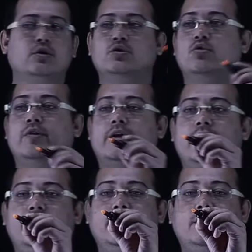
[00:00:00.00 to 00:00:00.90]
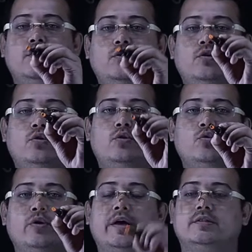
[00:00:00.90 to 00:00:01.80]
So we can take
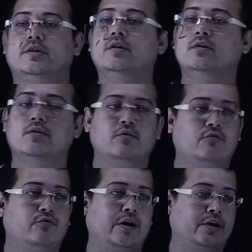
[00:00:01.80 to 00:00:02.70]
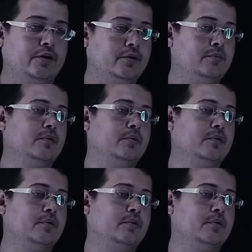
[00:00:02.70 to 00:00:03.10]
2 as a factor.